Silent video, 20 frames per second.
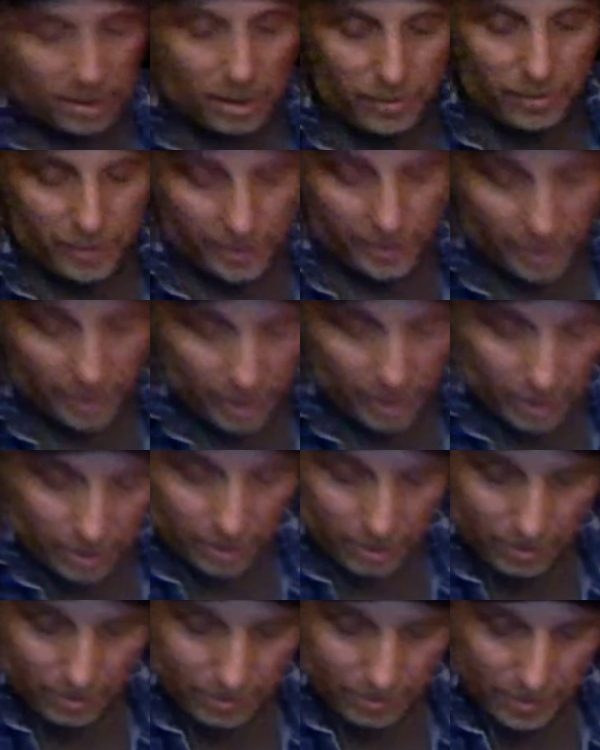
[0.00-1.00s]
love it.
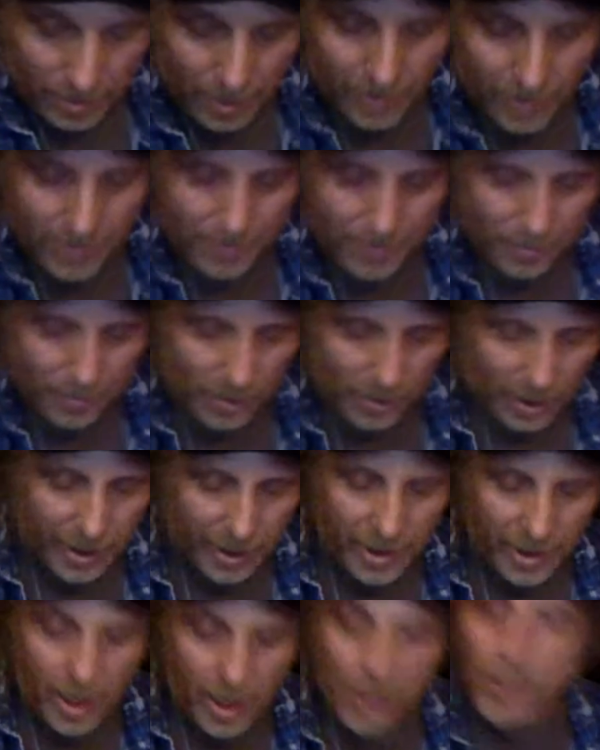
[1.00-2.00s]

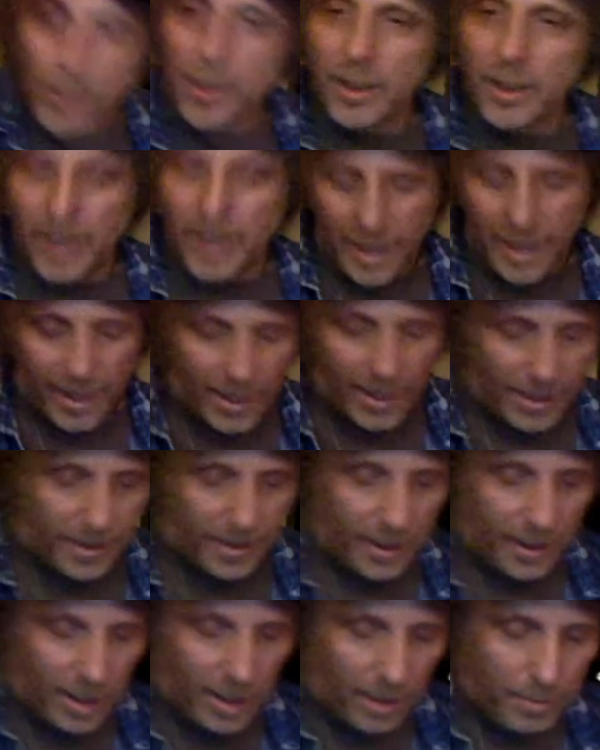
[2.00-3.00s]
And the other delay
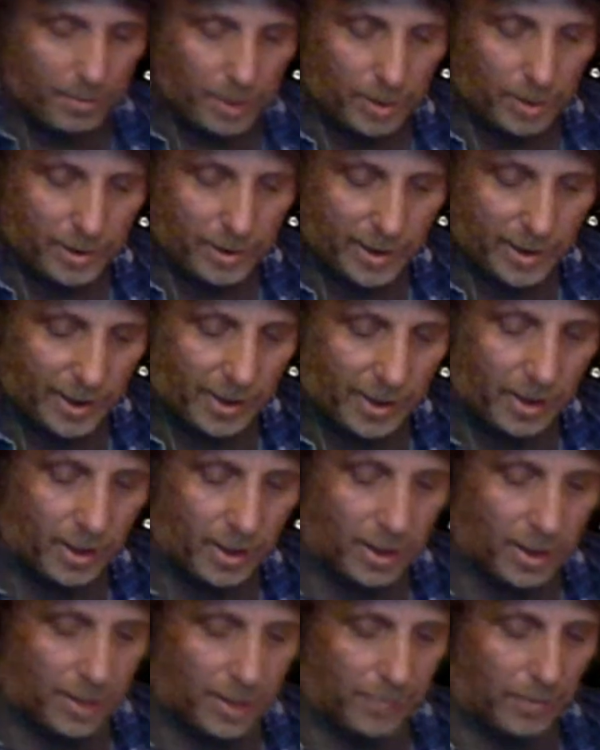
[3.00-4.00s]
that I'm using
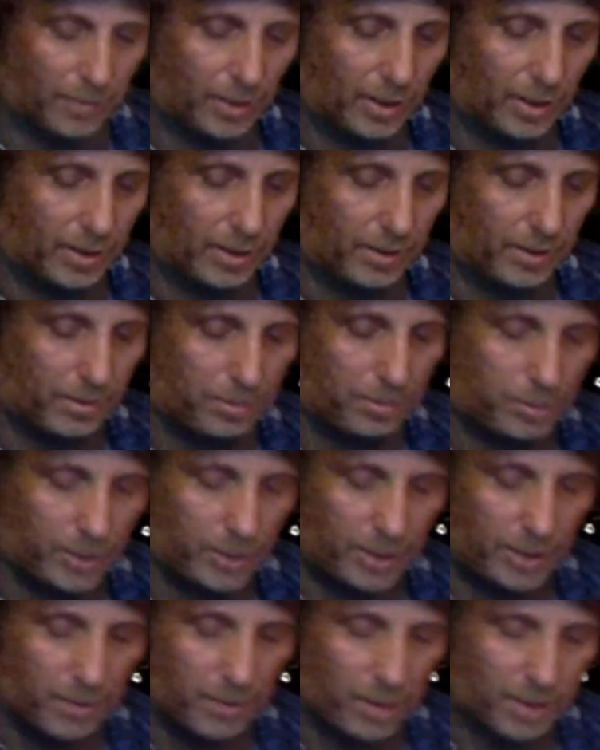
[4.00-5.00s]

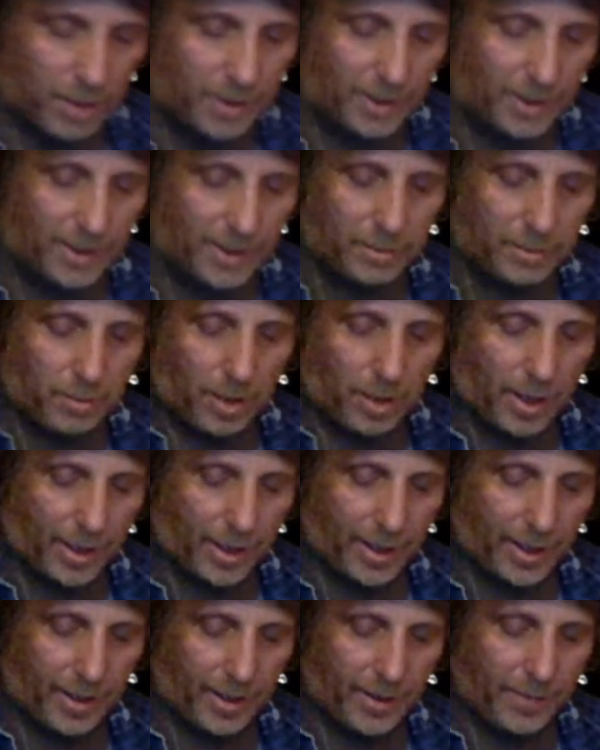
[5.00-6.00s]
pretty much is
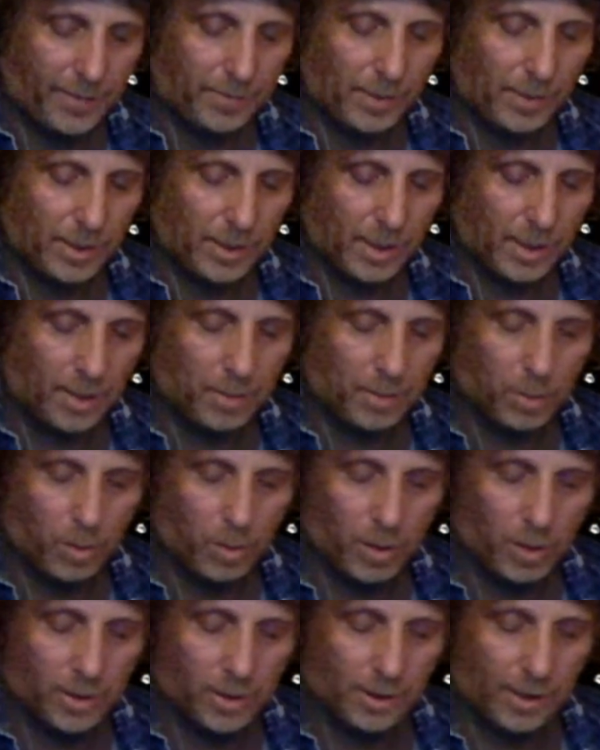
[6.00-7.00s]
my
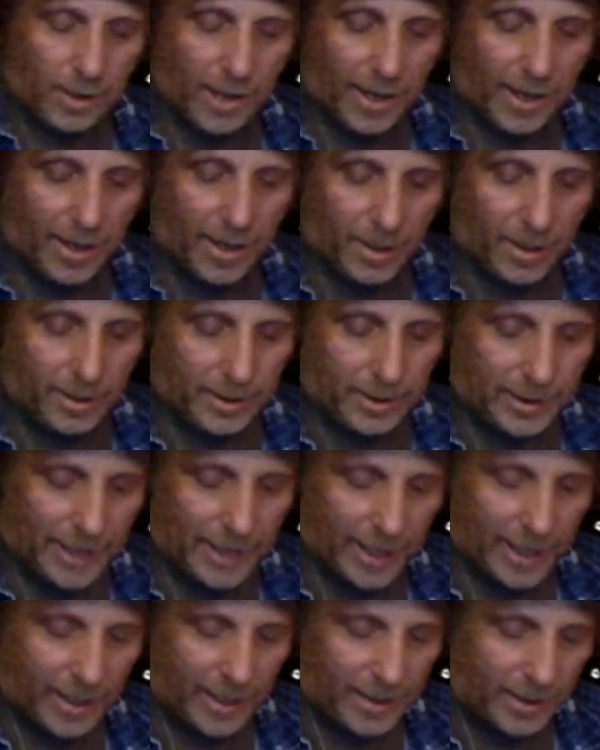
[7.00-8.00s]
#1 delay on
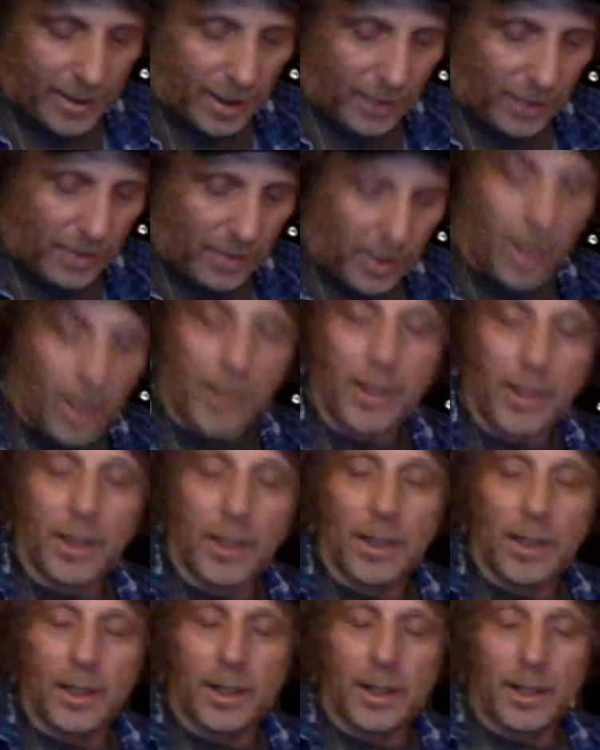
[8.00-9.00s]
stage. I've got
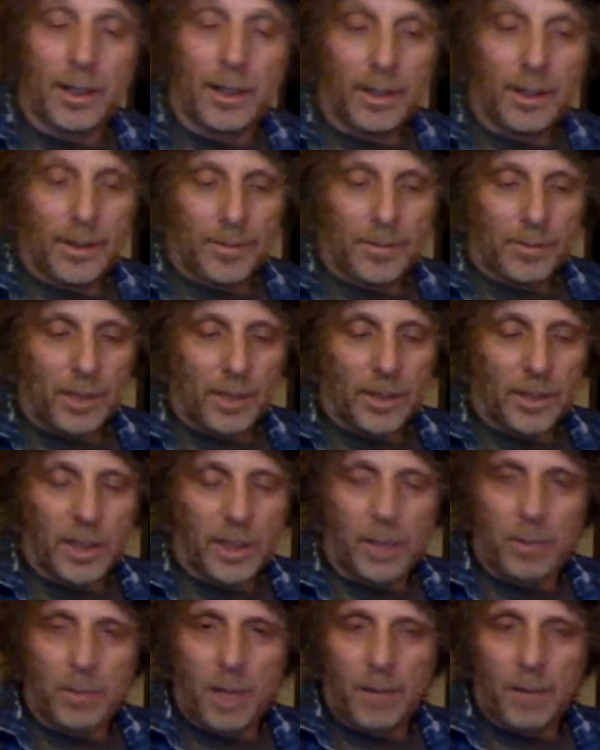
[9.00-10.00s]

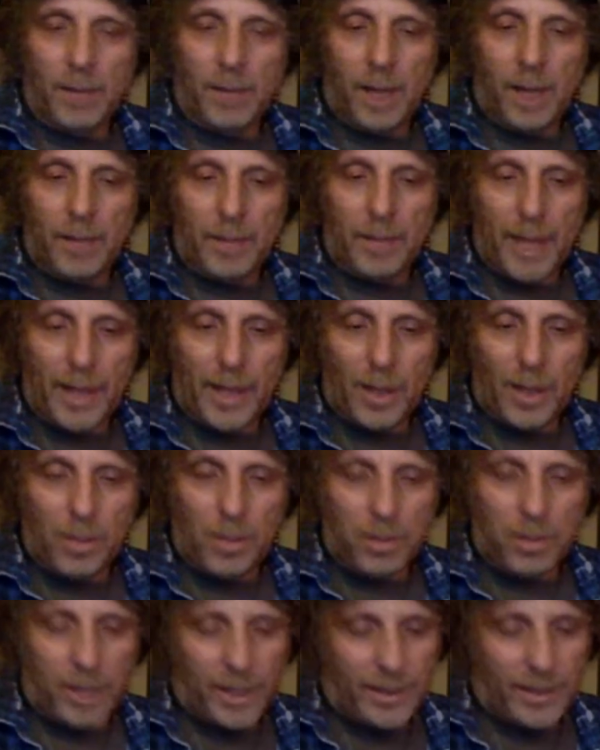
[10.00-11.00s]
Jim Dunlop
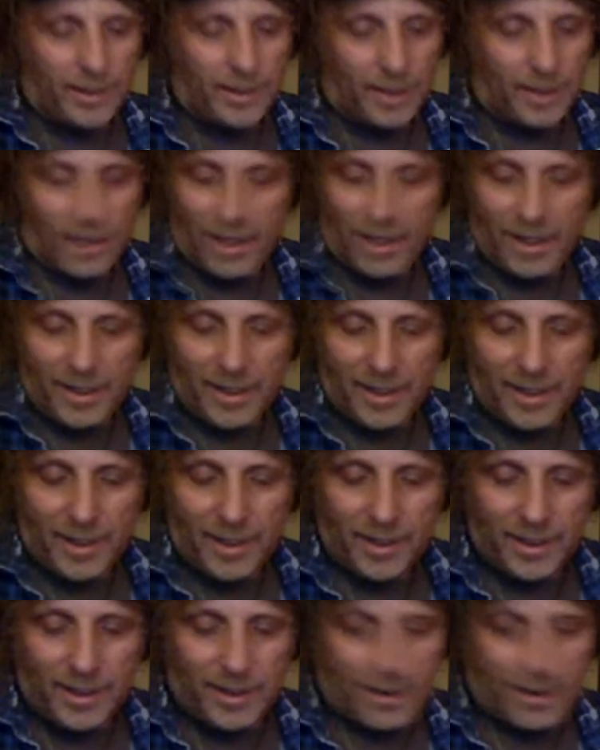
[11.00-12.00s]
Echoplex. I
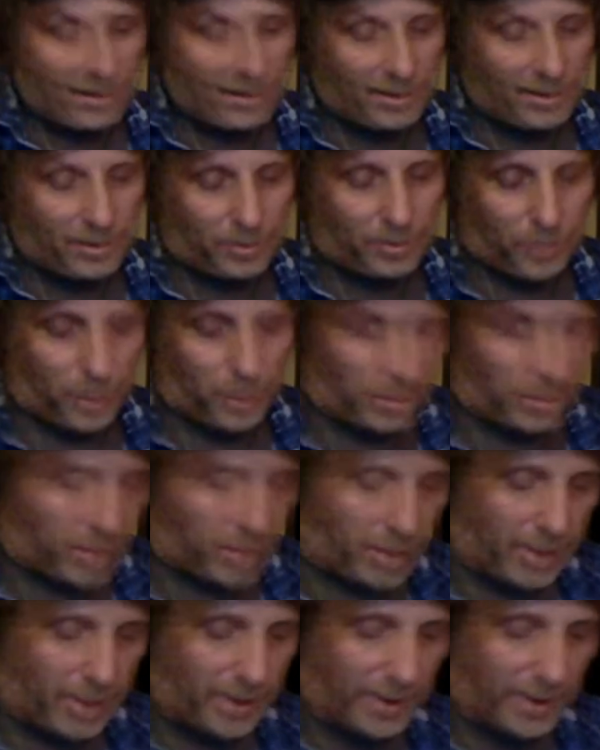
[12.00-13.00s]
think this is, for the
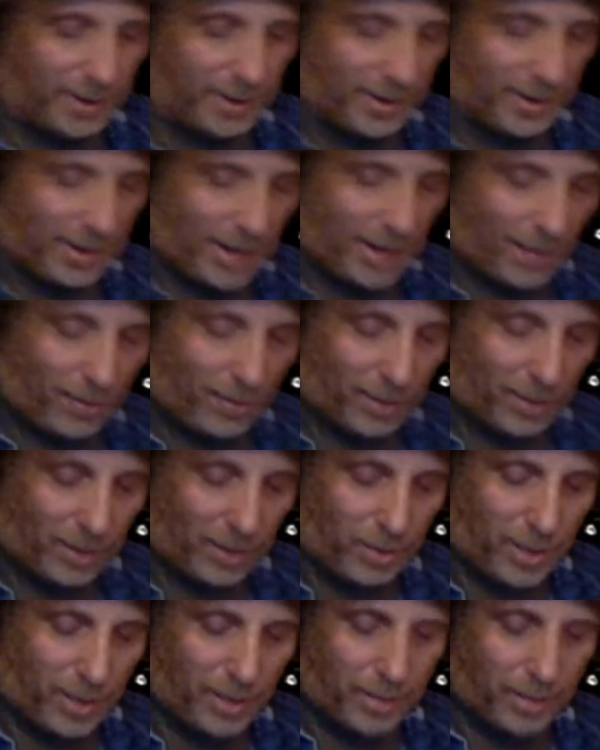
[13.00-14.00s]
money, this is definitely
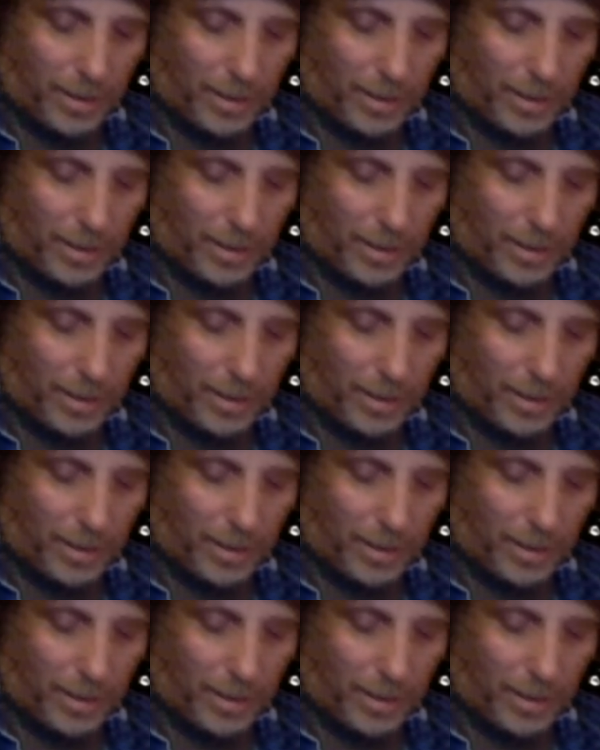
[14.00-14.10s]
the best